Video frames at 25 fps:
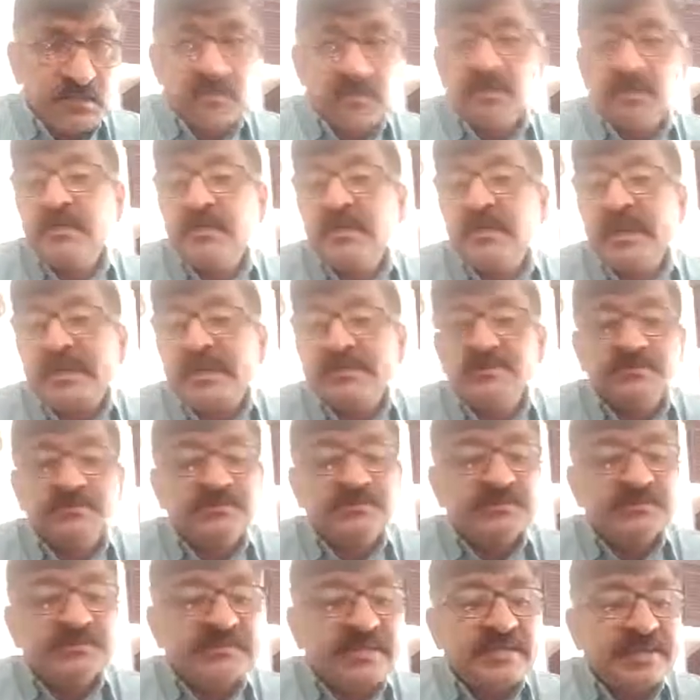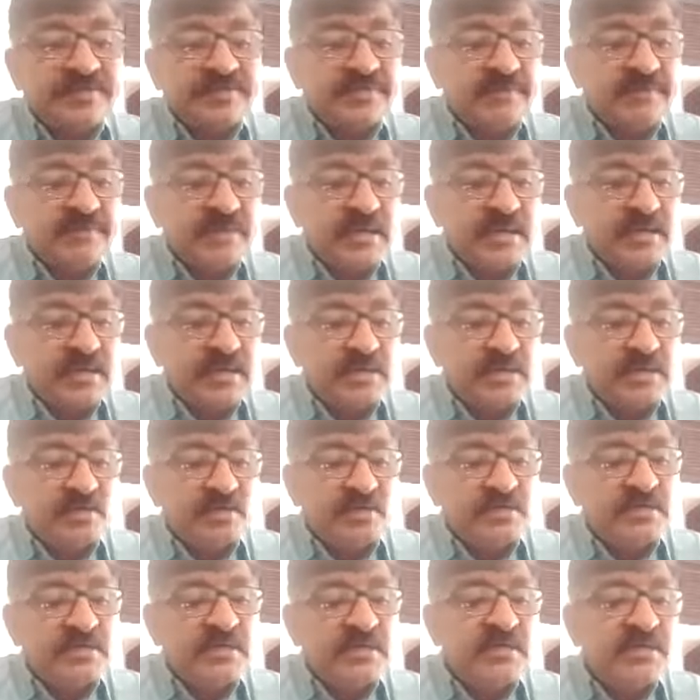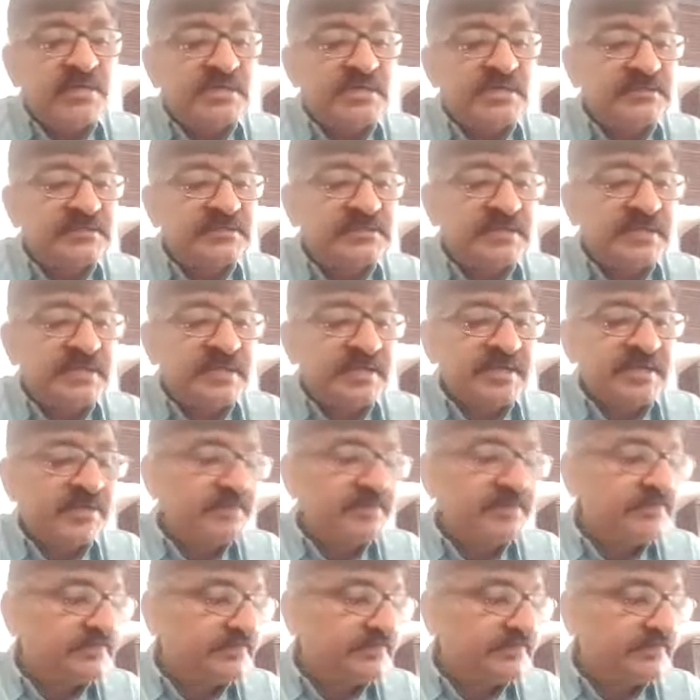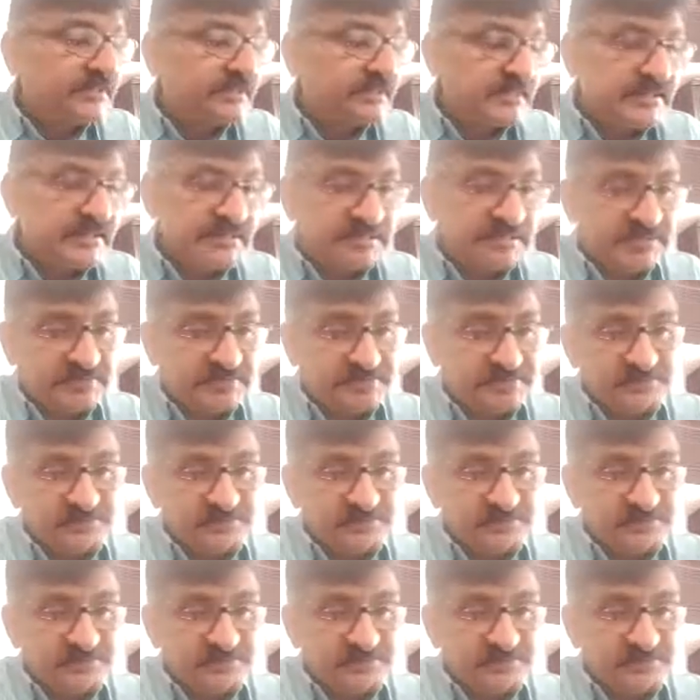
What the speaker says: The diagnosis can be made on clinical history and presentation.